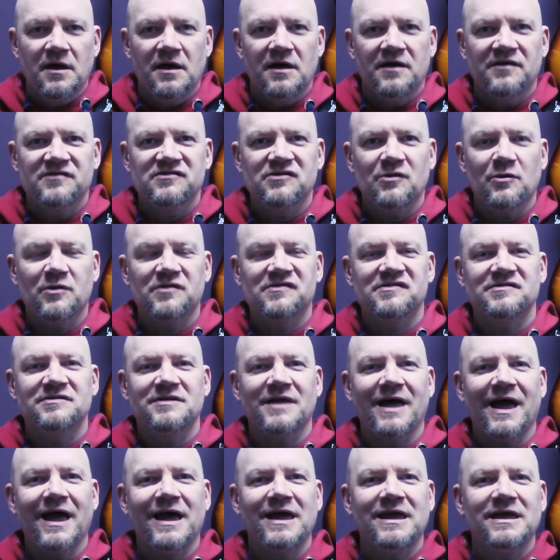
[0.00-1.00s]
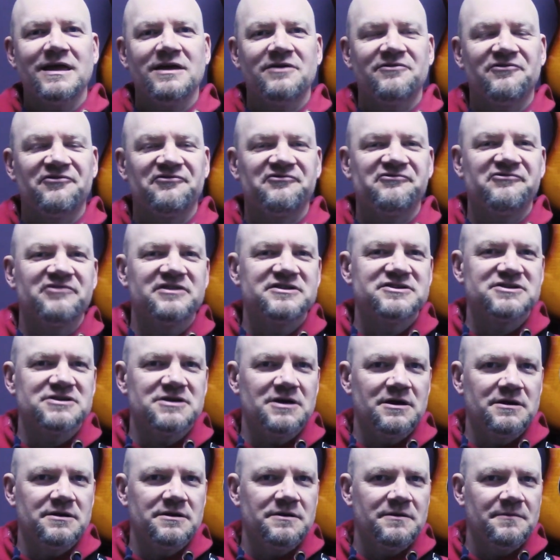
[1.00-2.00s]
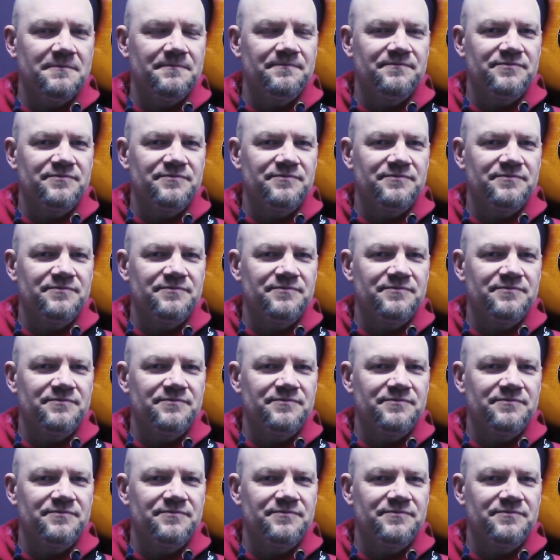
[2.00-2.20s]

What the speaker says: So it's an A Phrygian